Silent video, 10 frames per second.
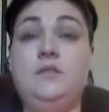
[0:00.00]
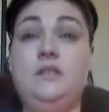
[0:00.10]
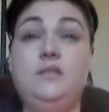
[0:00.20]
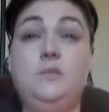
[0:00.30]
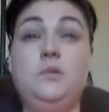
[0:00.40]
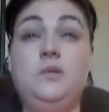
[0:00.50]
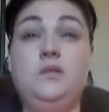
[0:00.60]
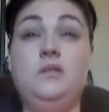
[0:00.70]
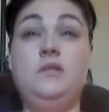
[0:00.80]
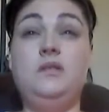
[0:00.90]
this
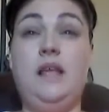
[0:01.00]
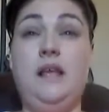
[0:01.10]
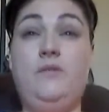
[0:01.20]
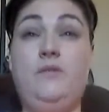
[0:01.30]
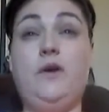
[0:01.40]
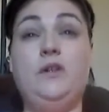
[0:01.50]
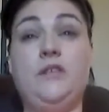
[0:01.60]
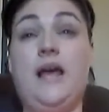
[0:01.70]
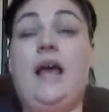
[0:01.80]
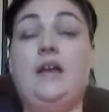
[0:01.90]
was the
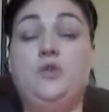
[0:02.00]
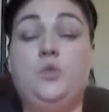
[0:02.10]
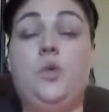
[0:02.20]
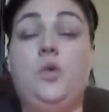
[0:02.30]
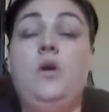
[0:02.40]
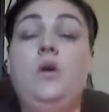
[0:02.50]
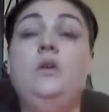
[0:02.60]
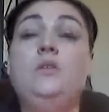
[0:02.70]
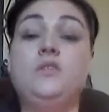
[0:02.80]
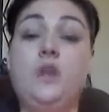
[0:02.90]
first actual
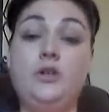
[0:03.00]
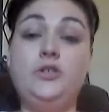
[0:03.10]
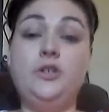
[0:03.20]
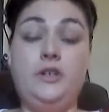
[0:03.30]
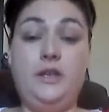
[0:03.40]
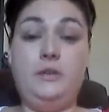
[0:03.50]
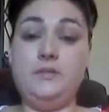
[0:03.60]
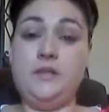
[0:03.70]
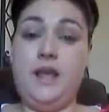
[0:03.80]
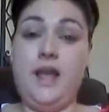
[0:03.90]
surgery that he
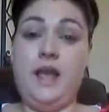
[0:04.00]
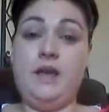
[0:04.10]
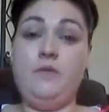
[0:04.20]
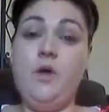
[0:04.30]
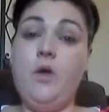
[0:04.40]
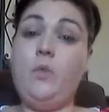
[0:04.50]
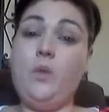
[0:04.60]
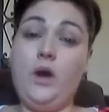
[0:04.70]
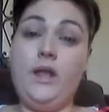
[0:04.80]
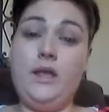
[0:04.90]
was going to have
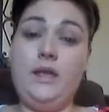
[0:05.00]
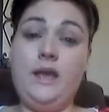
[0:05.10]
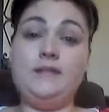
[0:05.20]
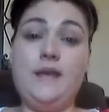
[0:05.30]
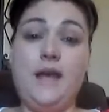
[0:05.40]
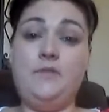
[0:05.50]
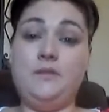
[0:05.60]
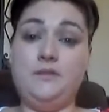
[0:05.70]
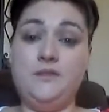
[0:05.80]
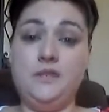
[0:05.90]
where he had to have an
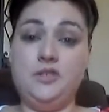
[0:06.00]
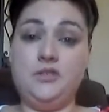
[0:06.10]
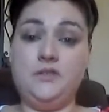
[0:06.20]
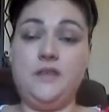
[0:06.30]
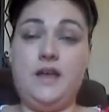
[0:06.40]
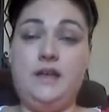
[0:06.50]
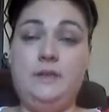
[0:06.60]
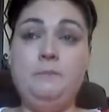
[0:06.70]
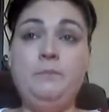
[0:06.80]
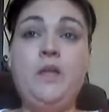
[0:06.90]
incision site.
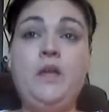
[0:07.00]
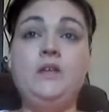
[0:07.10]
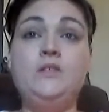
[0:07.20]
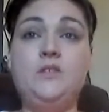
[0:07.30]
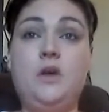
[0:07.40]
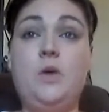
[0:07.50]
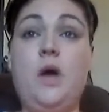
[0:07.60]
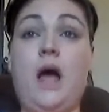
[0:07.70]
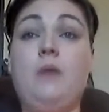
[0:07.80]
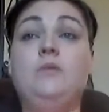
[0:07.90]
So
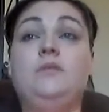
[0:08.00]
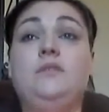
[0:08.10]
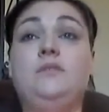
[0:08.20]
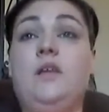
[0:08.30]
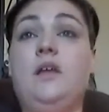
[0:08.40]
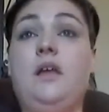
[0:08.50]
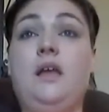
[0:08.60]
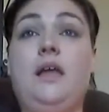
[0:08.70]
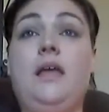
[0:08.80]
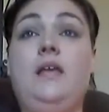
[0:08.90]
I was
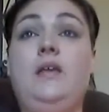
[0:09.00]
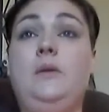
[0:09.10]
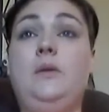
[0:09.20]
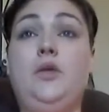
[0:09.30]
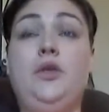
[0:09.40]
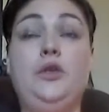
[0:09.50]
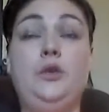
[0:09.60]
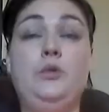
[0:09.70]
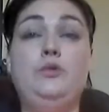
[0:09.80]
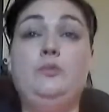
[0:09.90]
a
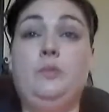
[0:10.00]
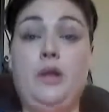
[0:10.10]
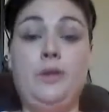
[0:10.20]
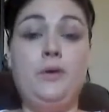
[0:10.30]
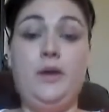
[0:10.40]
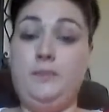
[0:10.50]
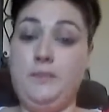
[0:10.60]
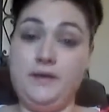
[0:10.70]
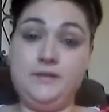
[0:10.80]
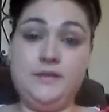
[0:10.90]
huge blubbering
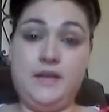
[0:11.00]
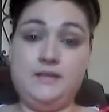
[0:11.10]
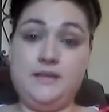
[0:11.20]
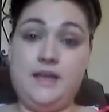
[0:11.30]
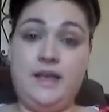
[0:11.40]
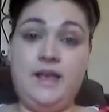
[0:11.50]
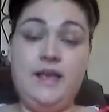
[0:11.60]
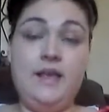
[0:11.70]
mess that day.